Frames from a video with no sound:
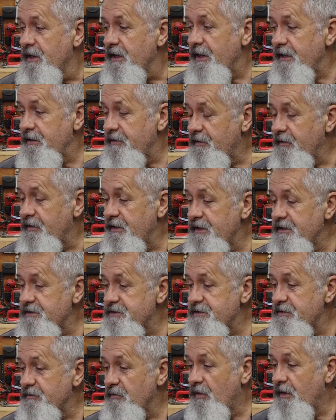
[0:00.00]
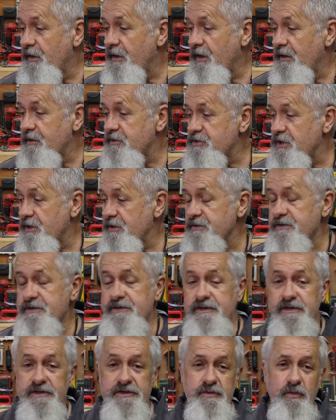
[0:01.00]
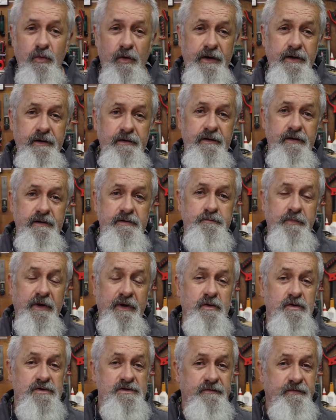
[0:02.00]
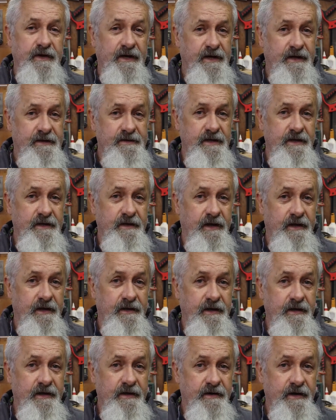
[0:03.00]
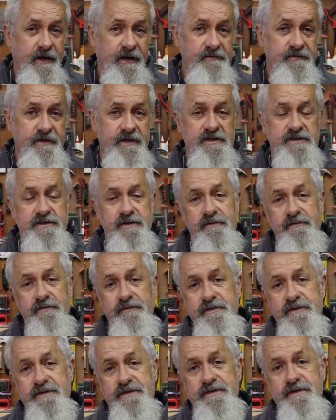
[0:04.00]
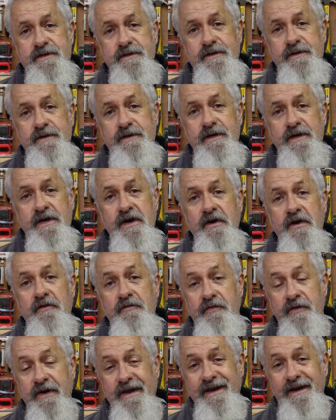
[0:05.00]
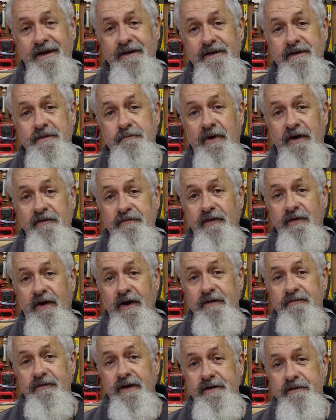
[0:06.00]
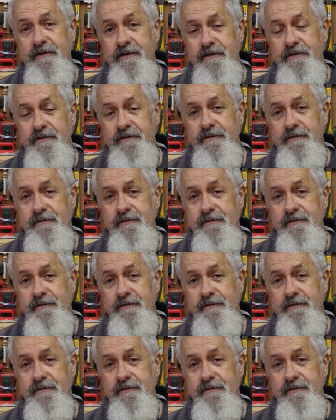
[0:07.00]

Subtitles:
And the reason why I chose this one is because of the cutting and engraving surface, 300 by 500.